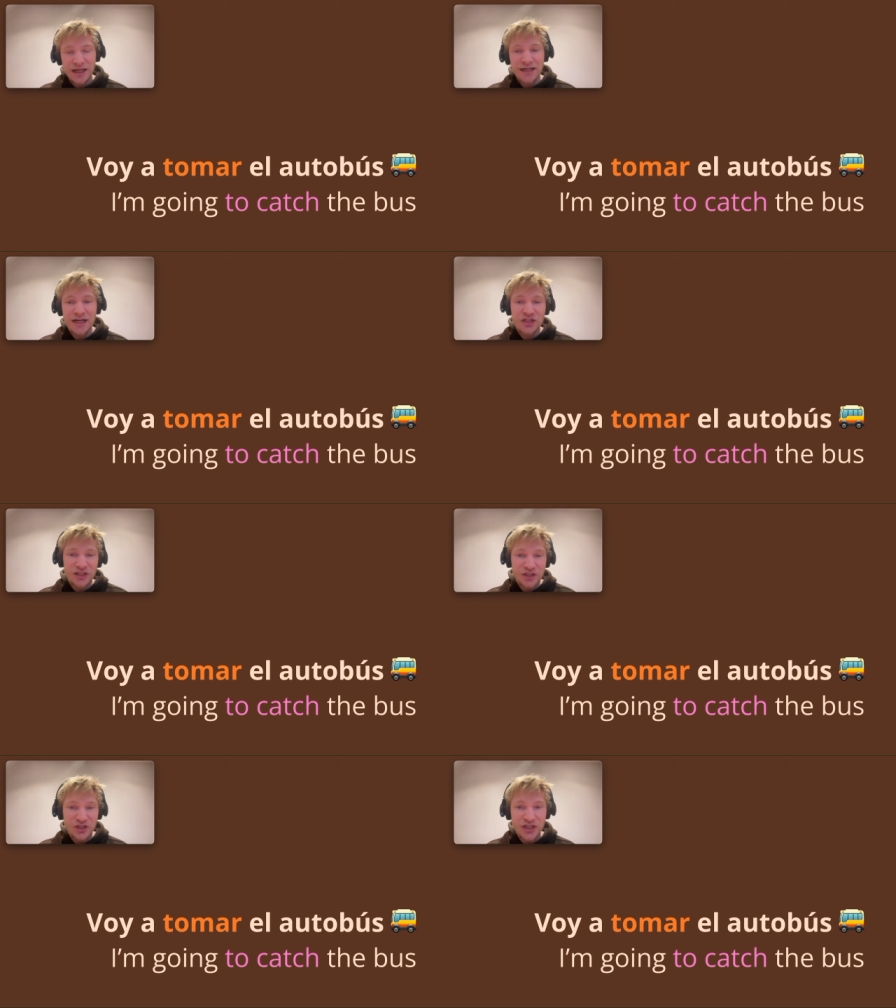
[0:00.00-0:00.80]
And actually
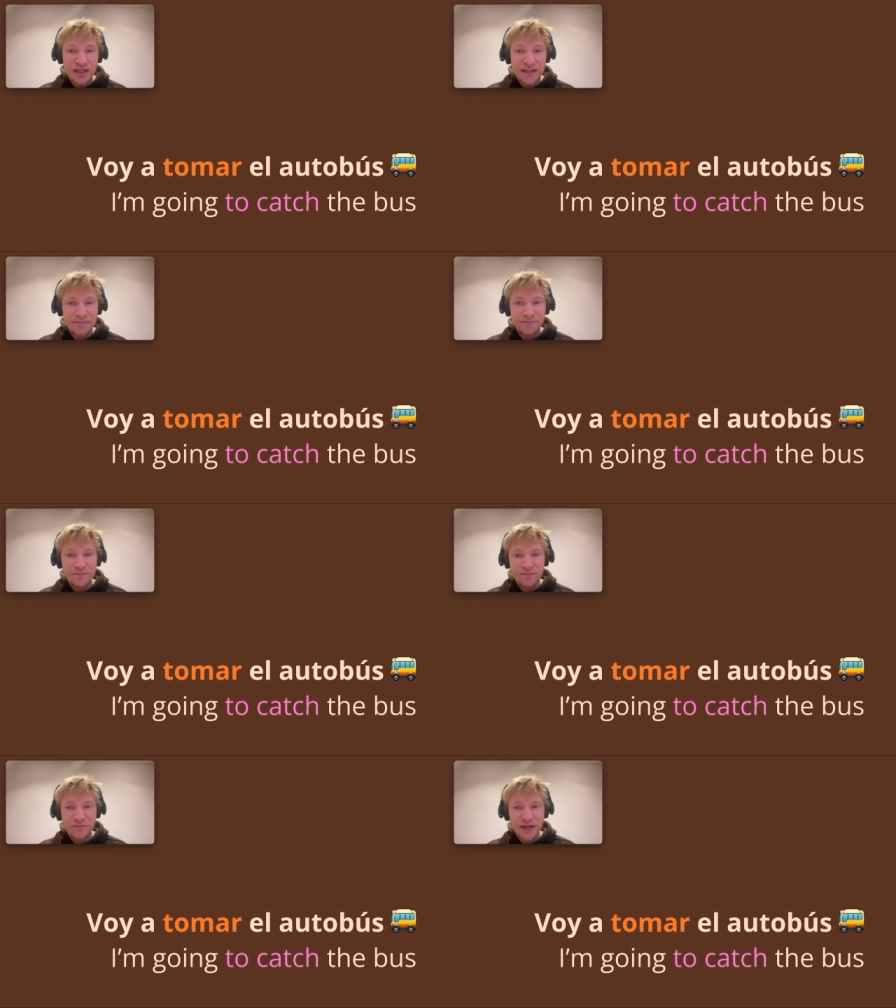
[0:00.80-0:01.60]
in Chile,
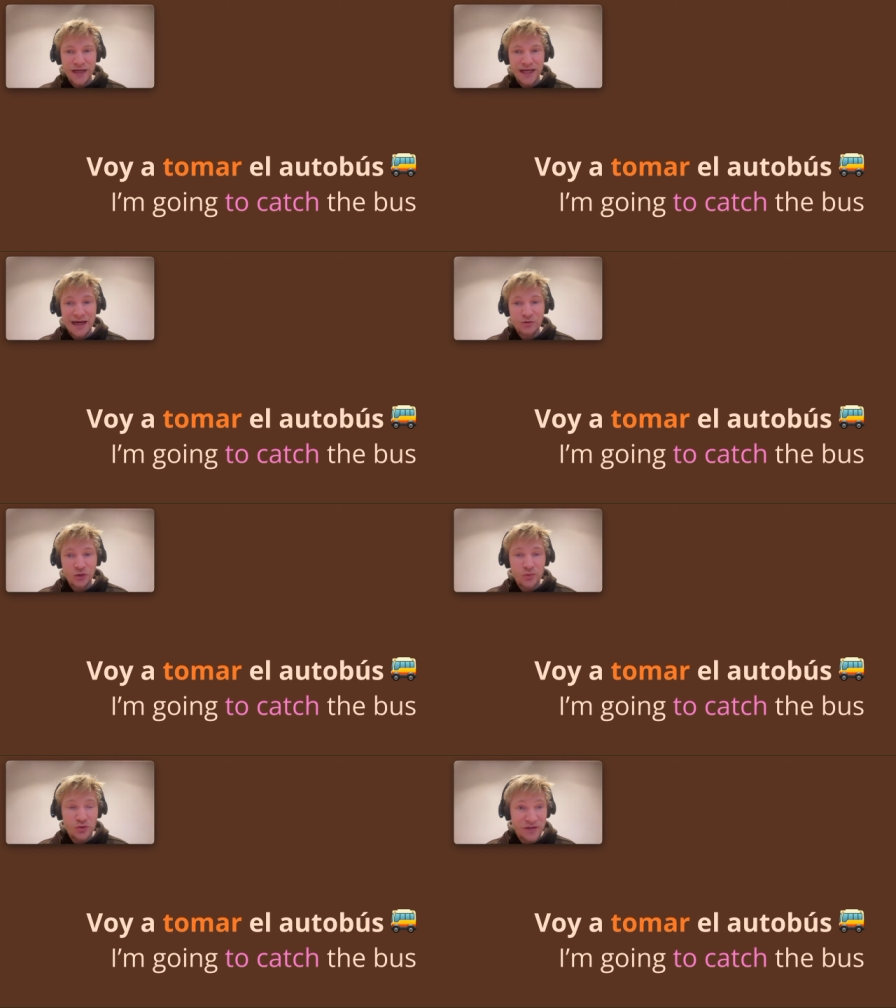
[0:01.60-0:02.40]
el
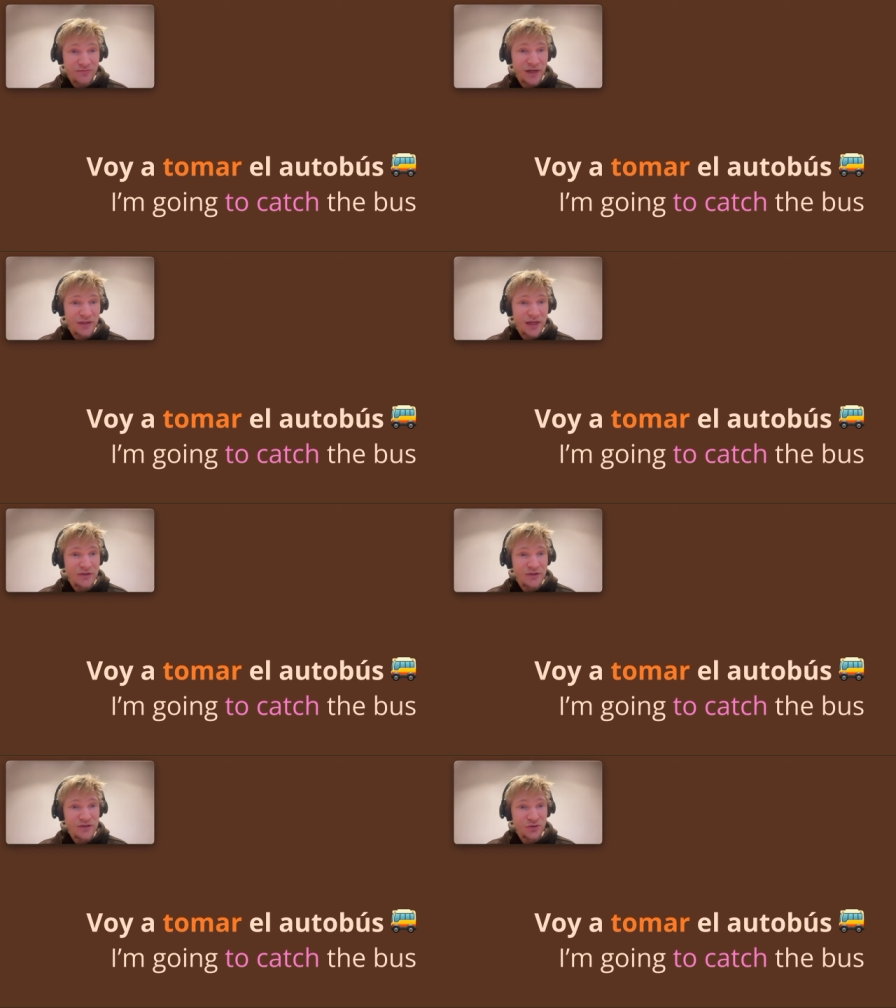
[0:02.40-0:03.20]
autobús, I found out,
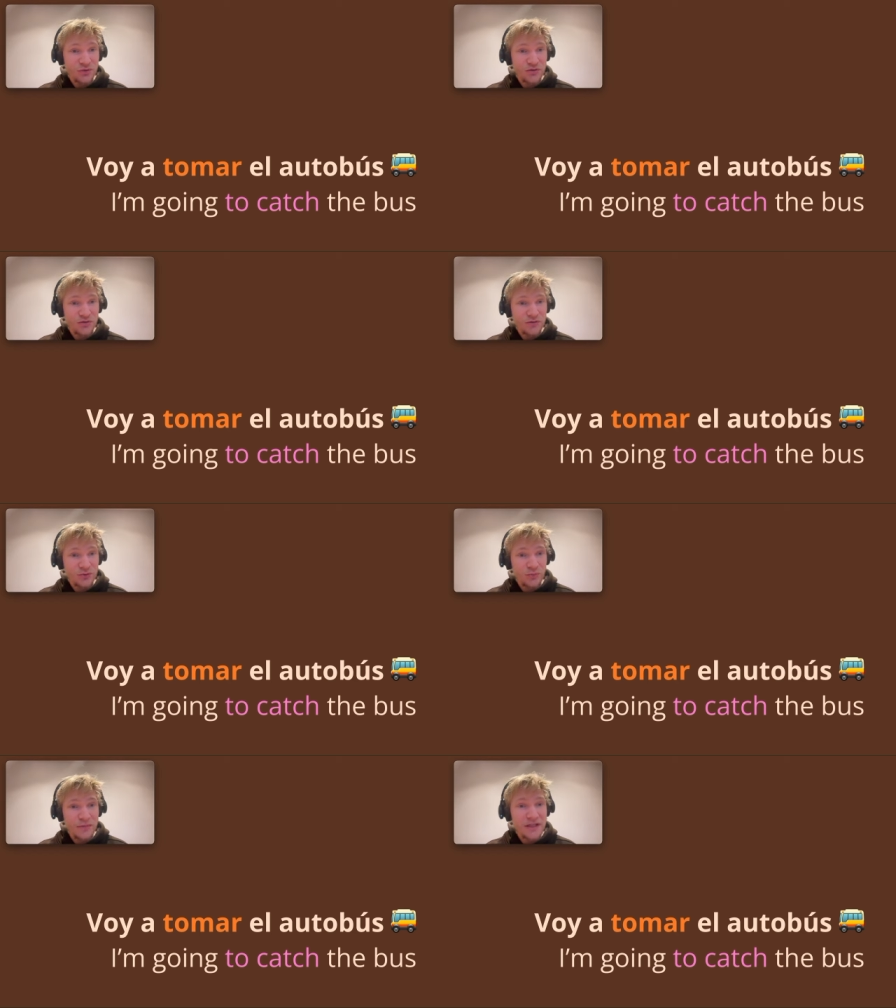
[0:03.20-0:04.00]
is called
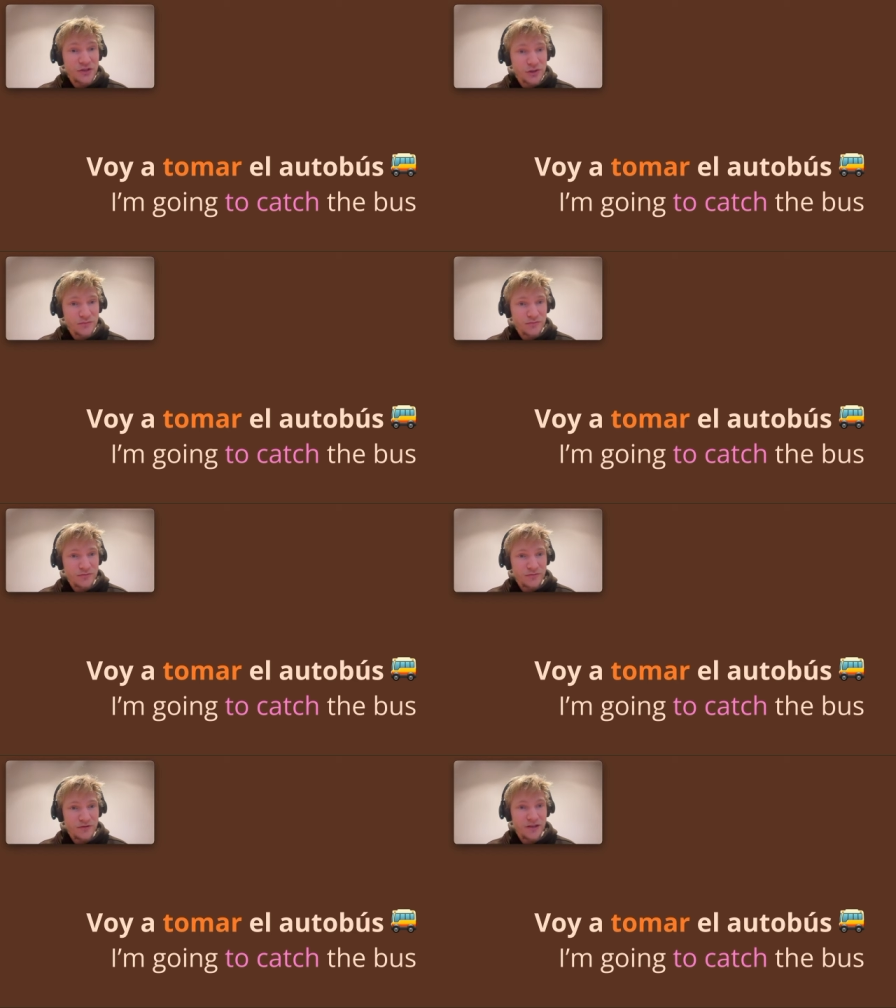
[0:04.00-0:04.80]
un micro,
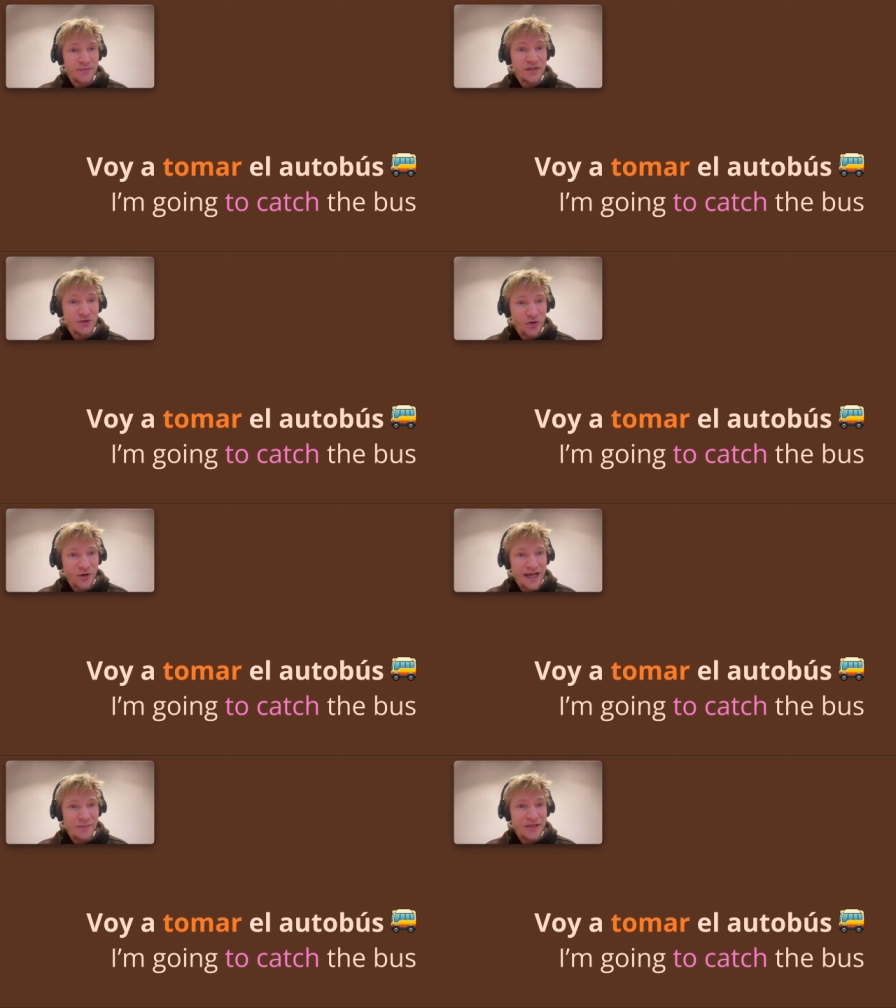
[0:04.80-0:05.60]
the micro.
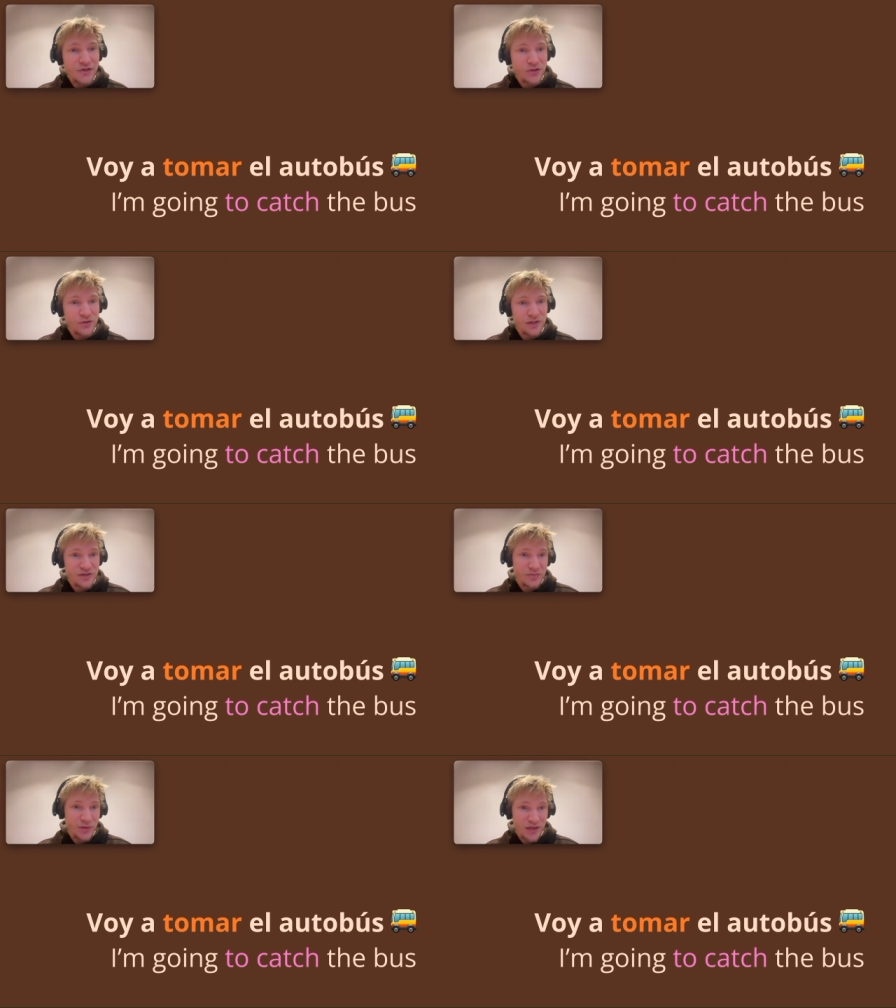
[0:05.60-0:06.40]
El micro is
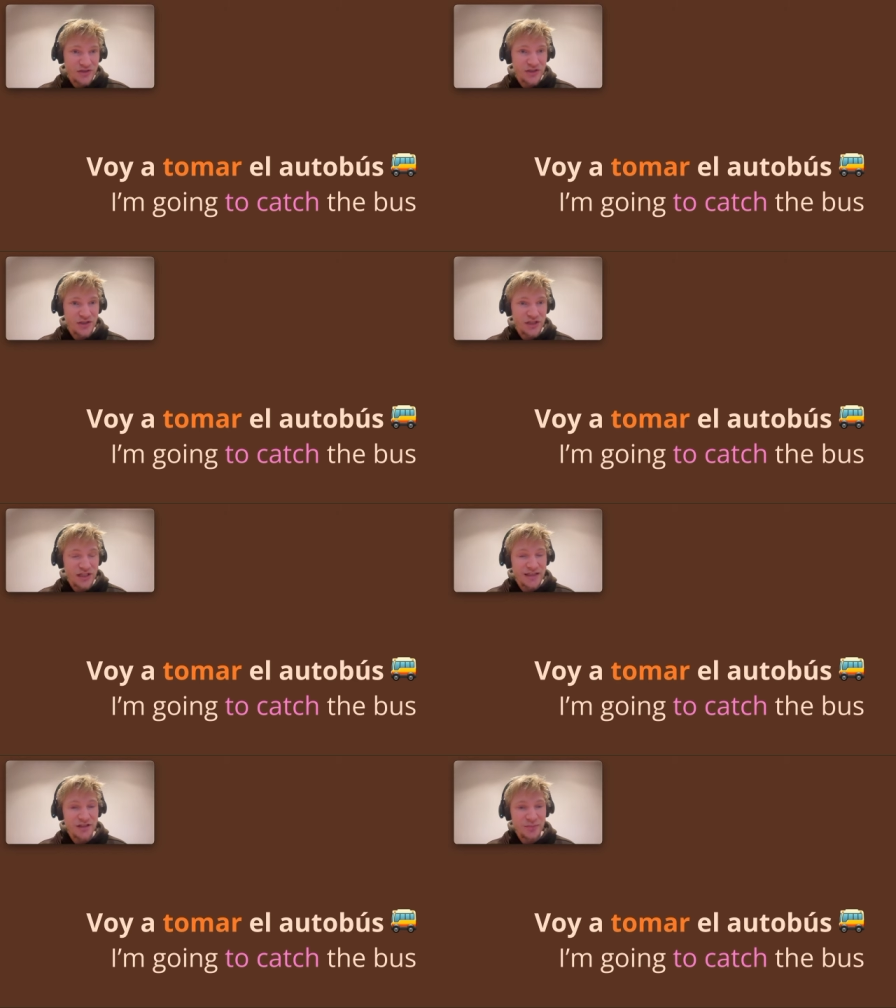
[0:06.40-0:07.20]
the bus in
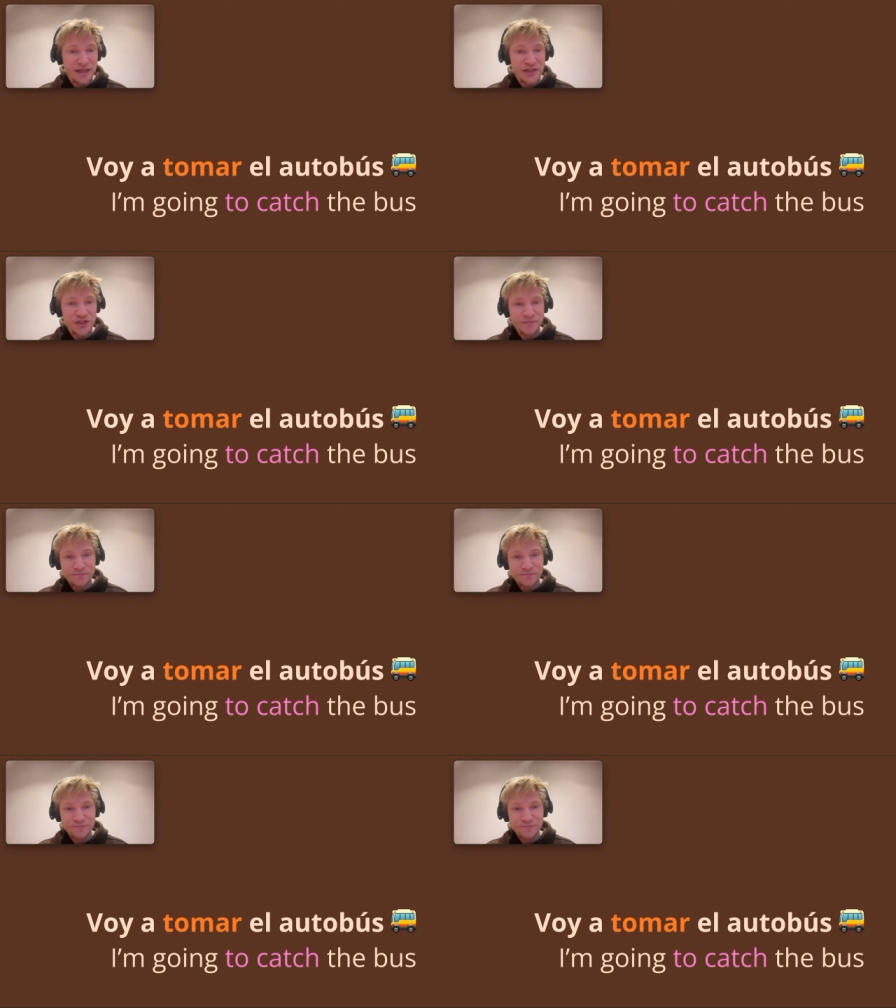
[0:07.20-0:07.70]
Chilean Spanish.